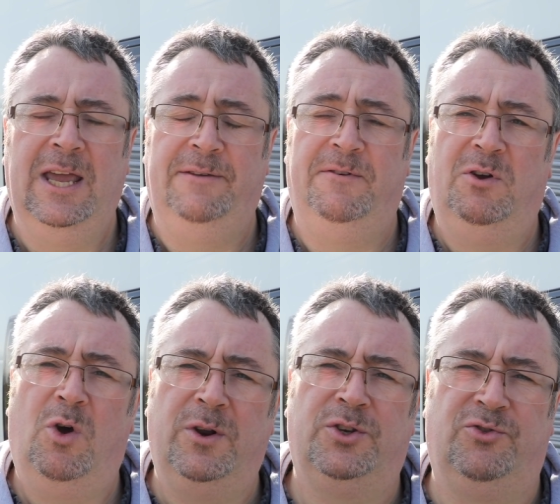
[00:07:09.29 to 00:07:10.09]
If you've
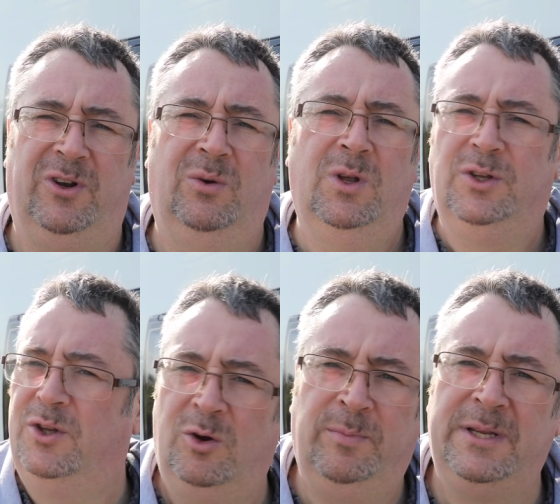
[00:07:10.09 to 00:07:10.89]
got a drill,
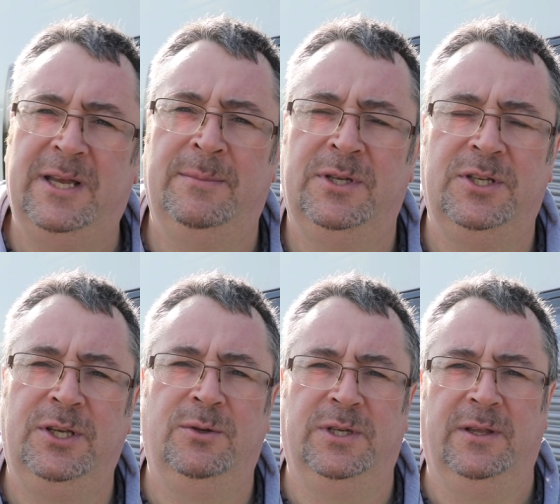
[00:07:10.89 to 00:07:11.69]
don't be tempted to
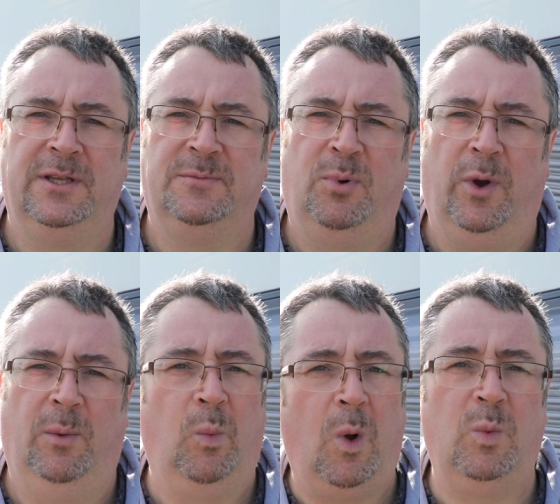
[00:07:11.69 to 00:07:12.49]
use it at this
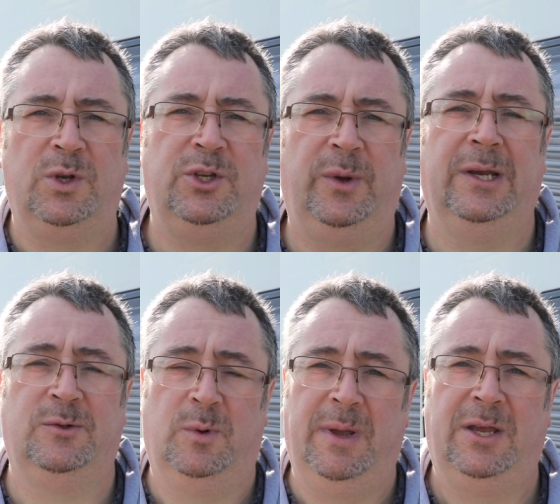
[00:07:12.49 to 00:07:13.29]
point. What we're doing
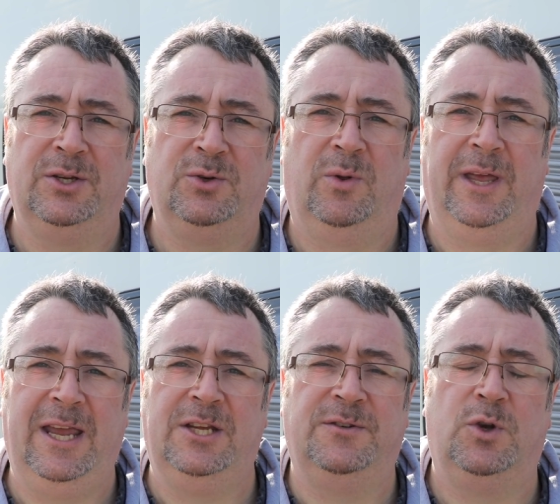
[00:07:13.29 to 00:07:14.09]
is we're making sure that
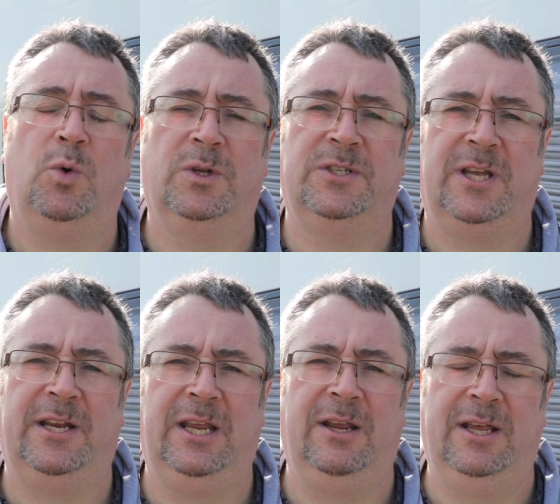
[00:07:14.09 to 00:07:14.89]
each corner
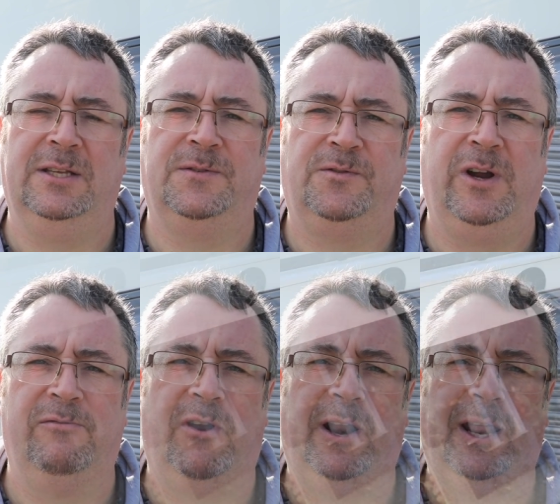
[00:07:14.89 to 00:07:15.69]
steady is free
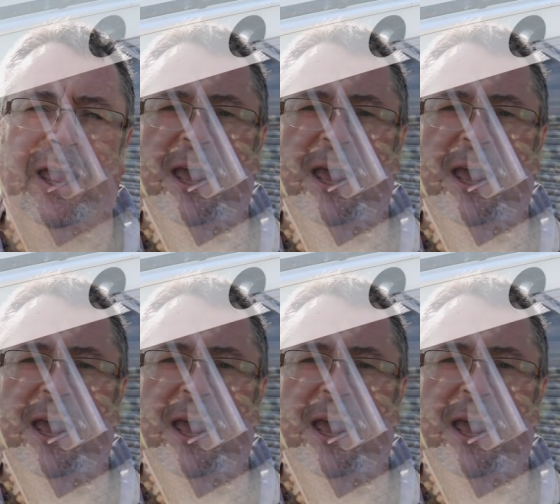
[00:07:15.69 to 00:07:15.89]
running